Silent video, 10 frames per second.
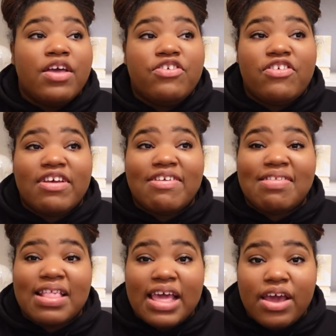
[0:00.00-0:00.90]
she can
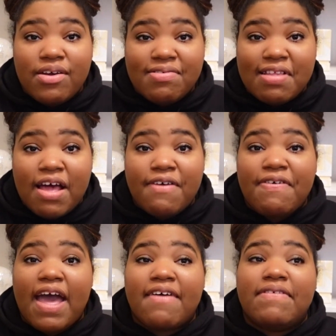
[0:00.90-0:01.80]
see herself
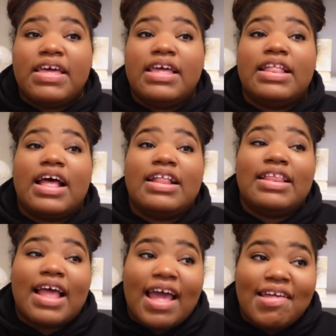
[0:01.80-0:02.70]
having a
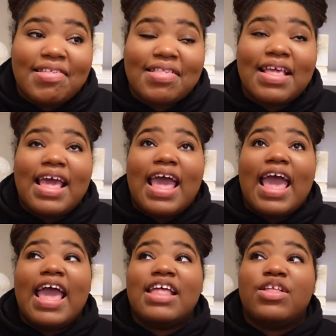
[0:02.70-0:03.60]
nice
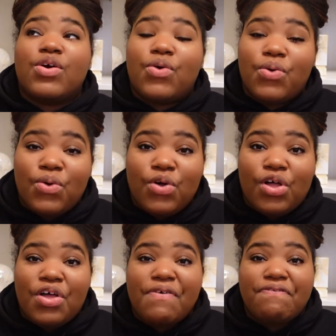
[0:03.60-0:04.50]
and cool,